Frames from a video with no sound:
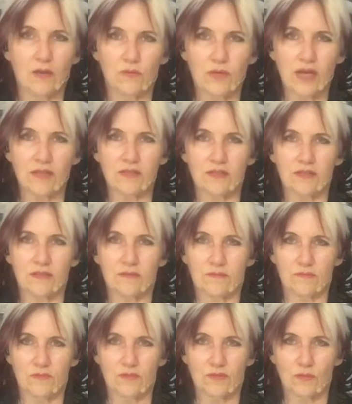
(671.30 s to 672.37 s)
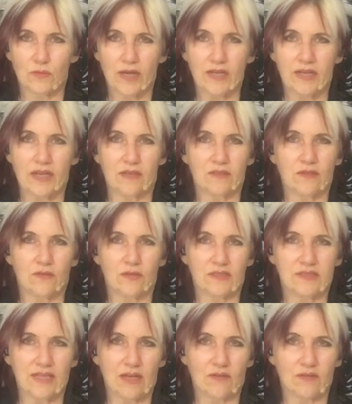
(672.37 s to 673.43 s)
Rather than the right hand going
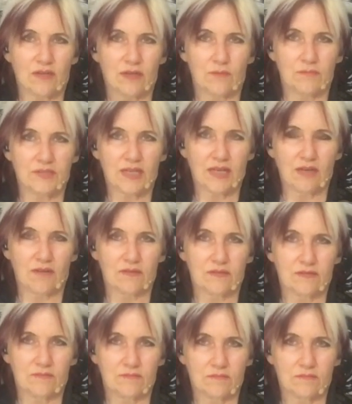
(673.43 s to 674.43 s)
down, up, down,